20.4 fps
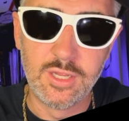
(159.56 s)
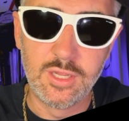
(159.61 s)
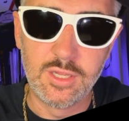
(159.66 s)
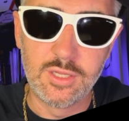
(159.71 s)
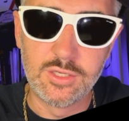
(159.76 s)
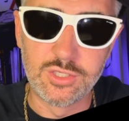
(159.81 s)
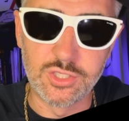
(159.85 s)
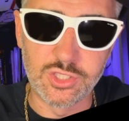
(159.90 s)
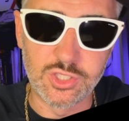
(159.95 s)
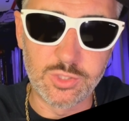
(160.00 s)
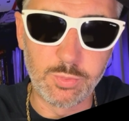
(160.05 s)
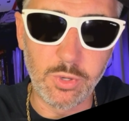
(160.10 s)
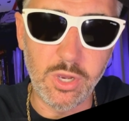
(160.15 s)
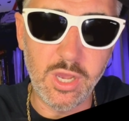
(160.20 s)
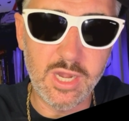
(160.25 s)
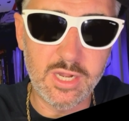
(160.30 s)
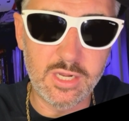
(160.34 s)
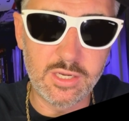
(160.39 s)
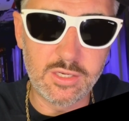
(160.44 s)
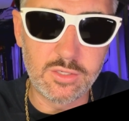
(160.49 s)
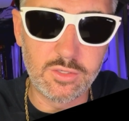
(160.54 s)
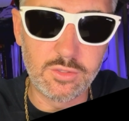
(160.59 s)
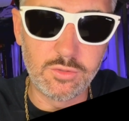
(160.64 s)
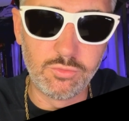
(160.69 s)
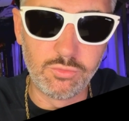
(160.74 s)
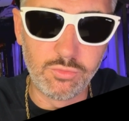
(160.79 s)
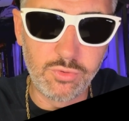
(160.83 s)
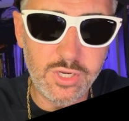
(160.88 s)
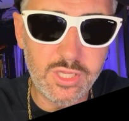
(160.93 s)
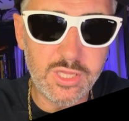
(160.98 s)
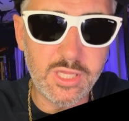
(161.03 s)
despite
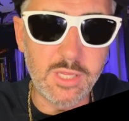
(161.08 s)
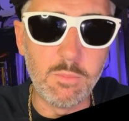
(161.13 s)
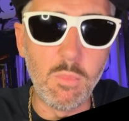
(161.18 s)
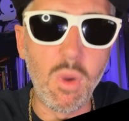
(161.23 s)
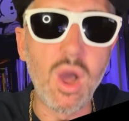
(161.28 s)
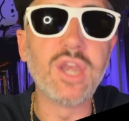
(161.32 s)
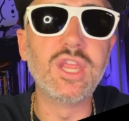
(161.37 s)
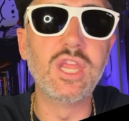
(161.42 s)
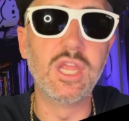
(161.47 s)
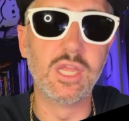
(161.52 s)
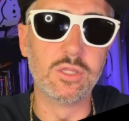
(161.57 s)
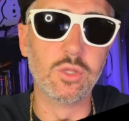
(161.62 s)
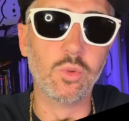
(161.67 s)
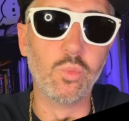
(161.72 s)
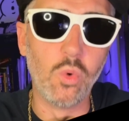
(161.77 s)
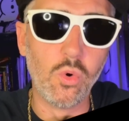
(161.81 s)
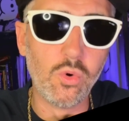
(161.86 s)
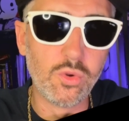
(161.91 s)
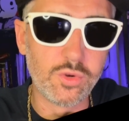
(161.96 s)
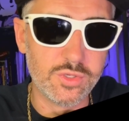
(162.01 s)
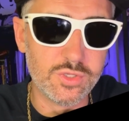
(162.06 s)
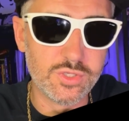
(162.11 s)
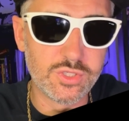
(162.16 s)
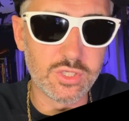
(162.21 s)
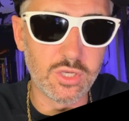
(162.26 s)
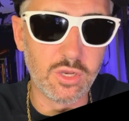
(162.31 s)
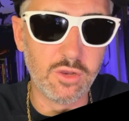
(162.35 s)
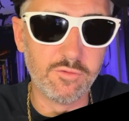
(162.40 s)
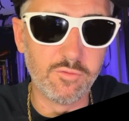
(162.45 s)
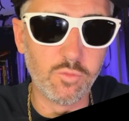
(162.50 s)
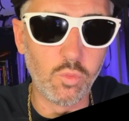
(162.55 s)
really muddying the waters
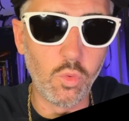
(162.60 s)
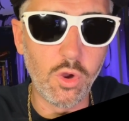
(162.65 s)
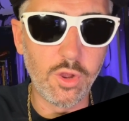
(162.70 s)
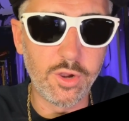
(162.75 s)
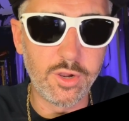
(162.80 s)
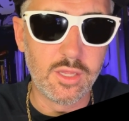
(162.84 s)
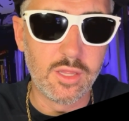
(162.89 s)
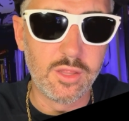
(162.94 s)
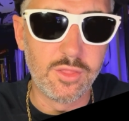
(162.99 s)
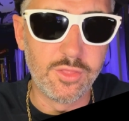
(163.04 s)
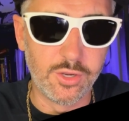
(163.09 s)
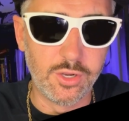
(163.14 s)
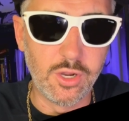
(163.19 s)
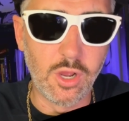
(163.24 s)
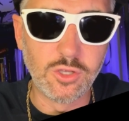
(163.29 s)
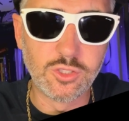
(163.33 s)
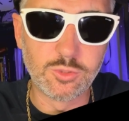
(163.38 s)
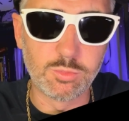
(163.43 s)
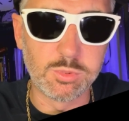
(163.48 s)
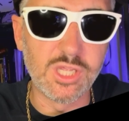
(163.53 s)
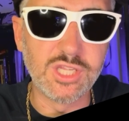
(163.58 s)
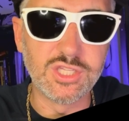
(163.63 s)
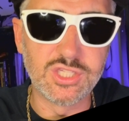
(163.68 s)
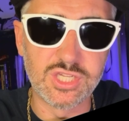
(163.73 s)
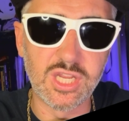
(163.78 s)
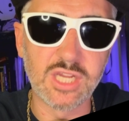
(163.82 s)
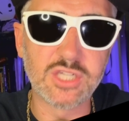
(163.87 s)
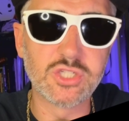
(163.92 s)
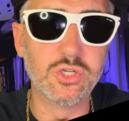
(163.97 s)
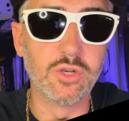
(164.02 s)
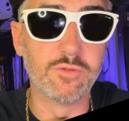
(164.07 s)
of what the Nosebleed
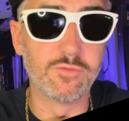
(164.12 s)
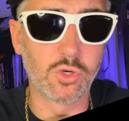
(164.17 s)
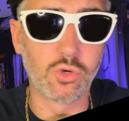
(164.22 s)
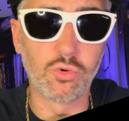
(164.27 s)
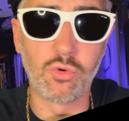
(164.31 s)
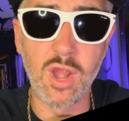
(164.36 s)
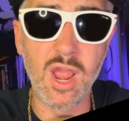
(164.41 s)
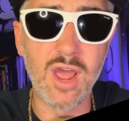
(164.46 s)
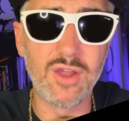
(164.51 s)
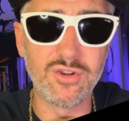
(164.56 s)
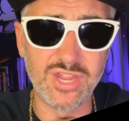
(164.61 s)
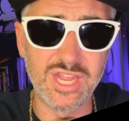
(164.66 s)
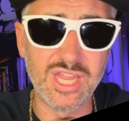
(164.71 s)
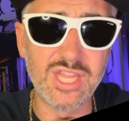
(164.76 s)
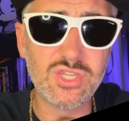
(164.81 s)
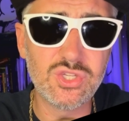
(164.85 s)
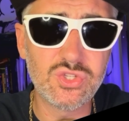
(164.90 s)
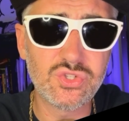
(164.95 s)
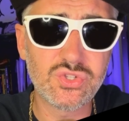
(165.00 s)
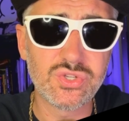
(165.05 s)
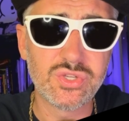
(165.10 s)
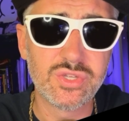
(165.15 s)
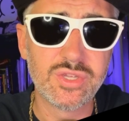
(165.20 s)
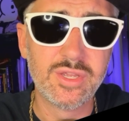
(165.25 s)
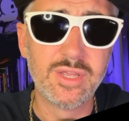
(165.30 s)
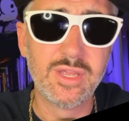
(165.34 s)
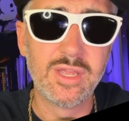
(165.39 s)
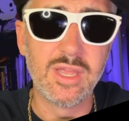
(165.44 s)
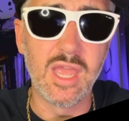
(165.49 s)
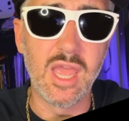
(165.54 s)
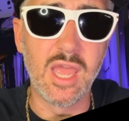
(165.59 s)
Section of a crowd is,
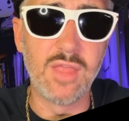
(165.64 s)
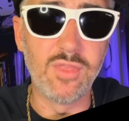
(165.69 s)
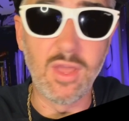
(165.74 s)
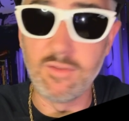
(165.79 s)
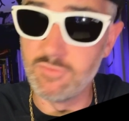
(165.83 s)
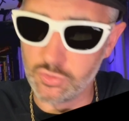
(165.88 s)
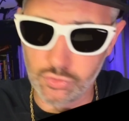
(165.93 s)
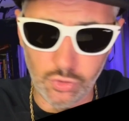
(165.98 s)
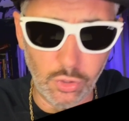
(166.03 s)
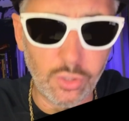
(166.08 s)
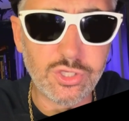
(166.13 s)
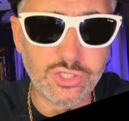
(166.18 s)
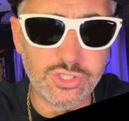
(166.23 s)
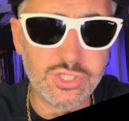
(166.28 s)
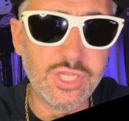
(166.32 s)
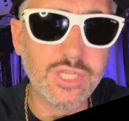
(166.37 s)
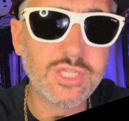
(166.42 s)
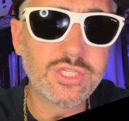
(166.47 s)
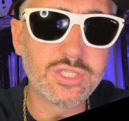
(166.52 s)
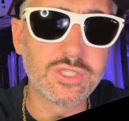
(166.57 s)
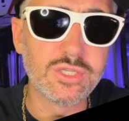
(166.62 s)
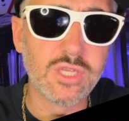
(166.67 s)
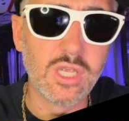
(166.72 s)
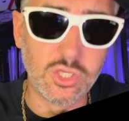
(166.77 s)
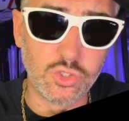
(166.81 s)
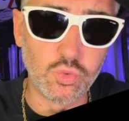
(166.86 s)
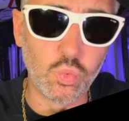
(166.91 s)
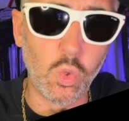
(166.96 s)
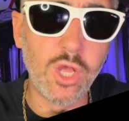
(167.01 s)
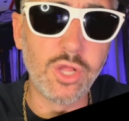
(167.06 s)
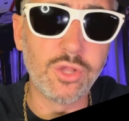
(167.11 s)
and they've acknowledged this
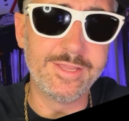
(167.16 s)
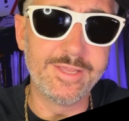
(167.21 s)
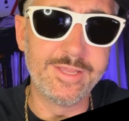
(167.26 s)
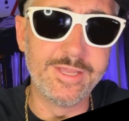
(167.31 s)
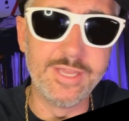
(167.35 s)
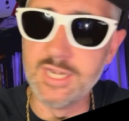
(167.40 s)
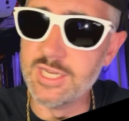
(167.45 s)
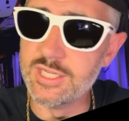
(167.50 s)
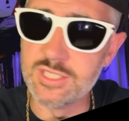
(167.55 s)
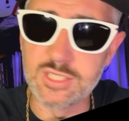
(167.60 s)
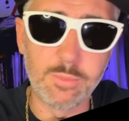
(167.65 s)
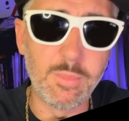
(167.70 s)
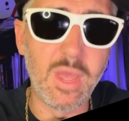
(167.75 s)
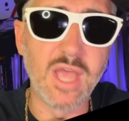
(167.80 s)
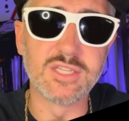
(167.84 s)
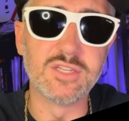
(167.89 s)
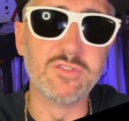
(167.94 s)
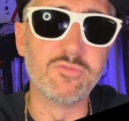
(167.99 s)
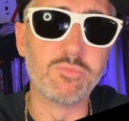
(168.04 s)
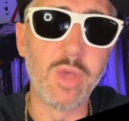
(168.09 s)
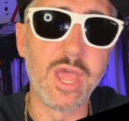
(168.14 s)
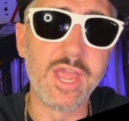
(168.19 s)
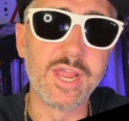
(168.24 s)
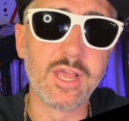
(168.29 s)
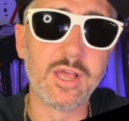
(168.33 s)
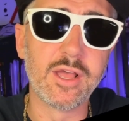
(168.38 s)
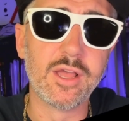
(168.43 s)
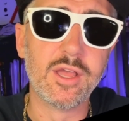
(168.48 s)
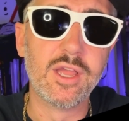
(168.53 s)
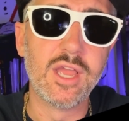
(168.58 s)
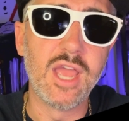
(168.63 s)
as well, it is a massive
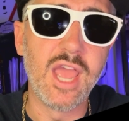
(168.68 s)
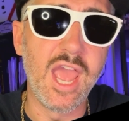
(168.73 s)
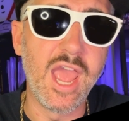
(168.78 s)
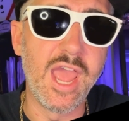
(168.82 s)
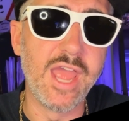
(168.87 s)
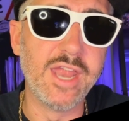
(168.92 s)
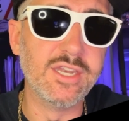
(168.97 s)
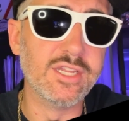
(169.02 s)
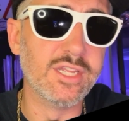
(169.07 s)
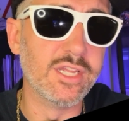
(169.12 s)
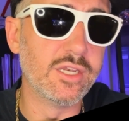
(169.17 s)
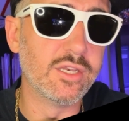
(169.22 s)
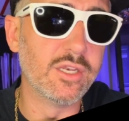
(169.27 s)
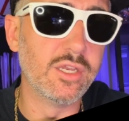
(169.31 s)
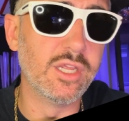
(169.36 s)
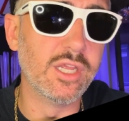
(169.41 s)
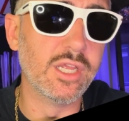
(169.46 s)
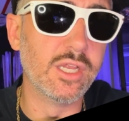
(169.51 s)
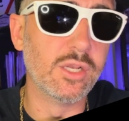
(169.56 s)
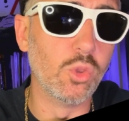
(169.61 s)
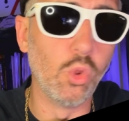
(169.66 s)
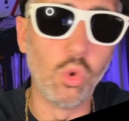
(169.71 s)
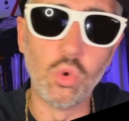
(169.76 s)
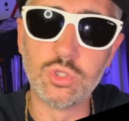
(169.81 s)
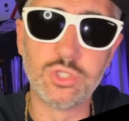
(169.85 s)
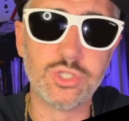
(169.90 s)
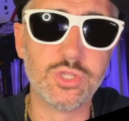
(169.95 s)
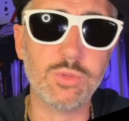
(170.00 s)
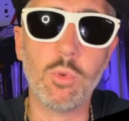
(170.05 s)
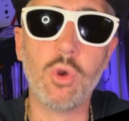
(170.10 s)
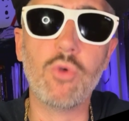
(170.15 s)
banger. And it
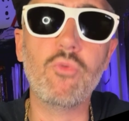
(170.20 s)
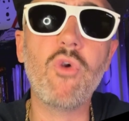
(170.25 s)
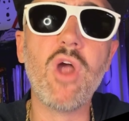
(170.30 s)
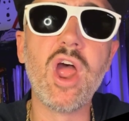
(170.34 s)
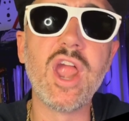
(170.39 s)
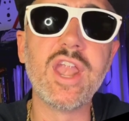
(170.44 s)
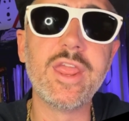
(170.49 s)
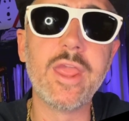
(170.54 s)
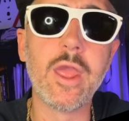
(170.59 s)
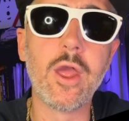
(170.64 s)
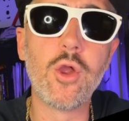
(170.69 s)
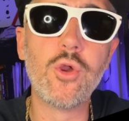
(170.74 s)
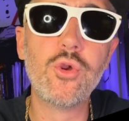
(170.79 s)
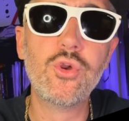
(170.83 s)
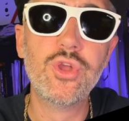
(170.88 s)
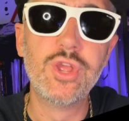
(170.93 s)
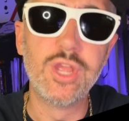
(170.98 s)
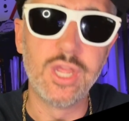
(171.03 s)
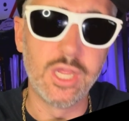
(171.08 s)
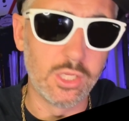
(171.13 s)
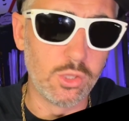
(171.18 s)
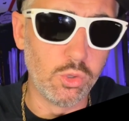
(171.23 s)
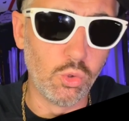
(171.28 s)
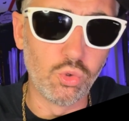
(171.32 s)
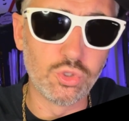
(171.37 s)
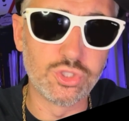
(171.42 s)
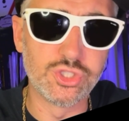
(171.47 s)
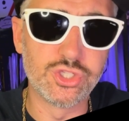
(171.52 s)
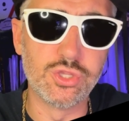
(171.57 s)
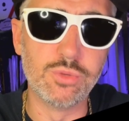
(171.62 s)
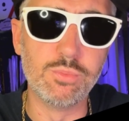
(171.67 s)
launched them on radio, it
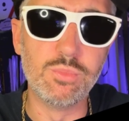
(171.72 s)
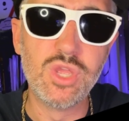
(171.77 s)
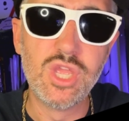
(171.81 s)
launched them